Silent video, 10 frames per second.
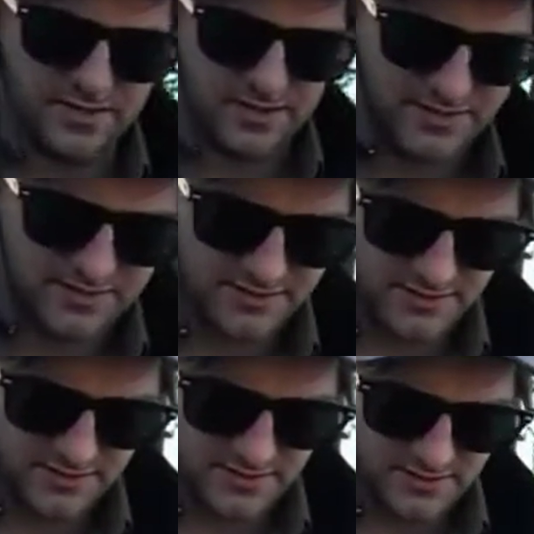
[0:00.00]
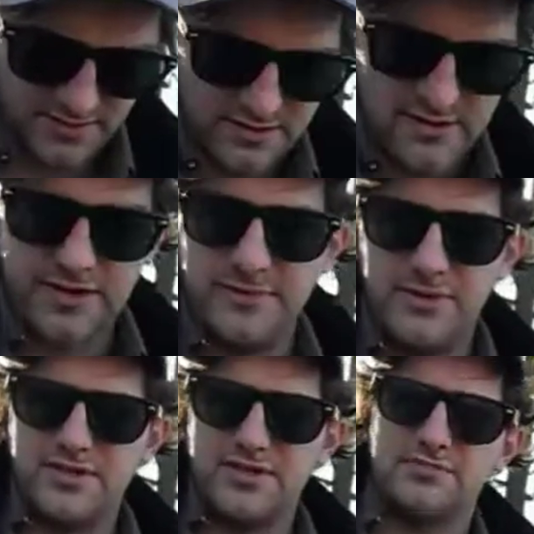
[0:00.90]
Like I
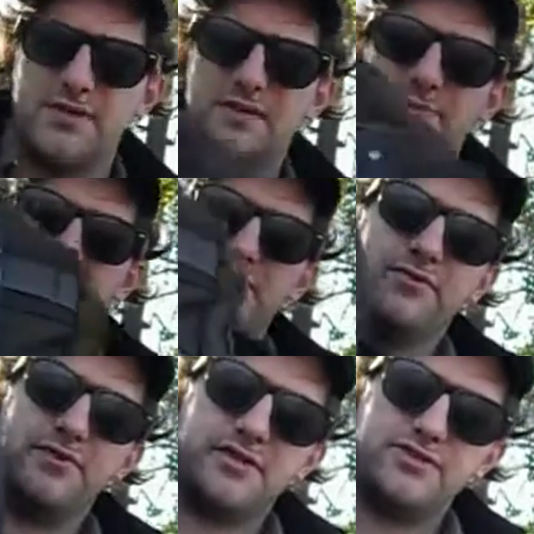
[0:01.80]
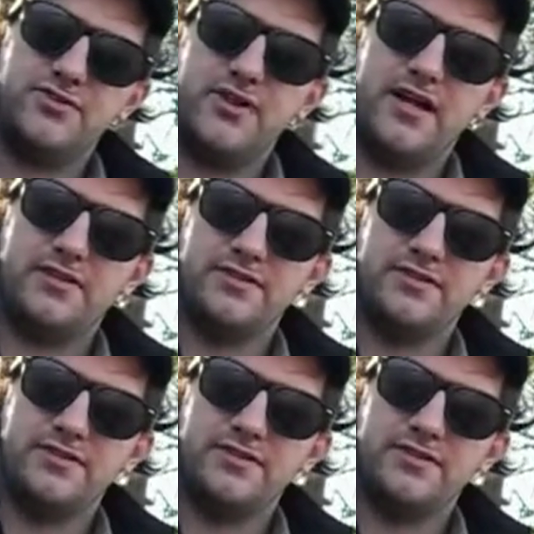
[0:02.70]
bought this backpack for like $2